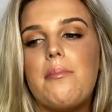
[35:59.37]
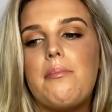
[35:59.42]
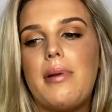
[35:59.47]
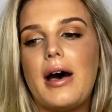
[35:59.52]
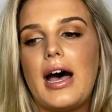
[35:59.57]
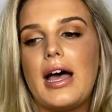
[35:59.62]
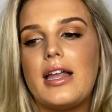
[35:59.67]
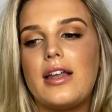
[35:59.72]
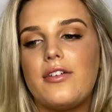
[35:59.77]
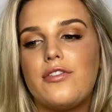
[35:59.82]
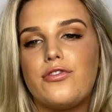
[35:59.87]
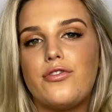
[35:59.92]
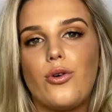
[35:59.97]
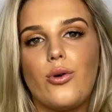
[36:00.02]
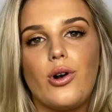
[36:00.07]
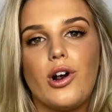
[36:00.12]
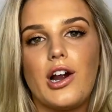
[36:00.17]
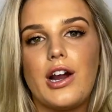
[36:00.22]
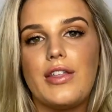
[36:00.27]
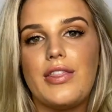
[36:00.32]
But
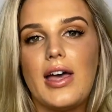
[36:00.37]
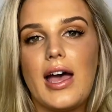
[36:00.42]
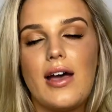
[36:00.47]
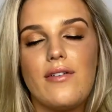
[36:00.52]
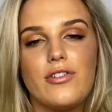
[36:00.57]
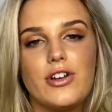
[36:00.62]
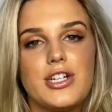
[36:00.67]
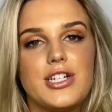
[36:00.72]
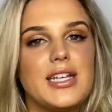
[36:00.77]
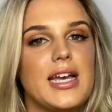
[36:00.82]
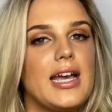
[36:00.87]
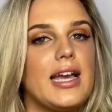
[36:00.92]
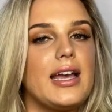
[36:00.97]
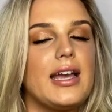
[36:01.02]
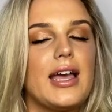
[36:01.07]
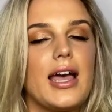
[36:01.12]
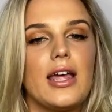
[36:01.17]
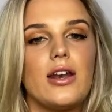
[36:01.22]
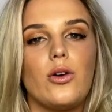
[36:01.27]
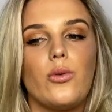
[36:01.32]
for the
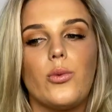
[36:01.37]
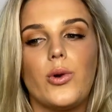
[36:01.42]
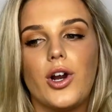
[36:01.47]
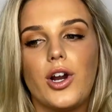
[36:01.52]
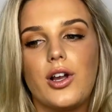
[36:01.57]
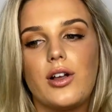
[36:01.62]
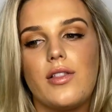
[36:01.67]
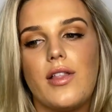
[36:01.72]
everyday kind of work